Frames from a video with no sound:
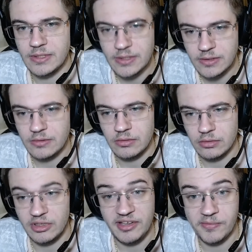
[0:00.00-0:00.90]
to
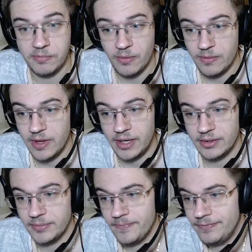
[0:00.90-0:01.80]
live with
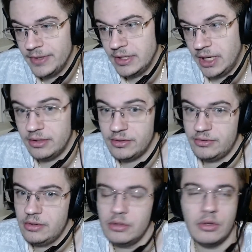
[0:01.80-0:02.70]
that. And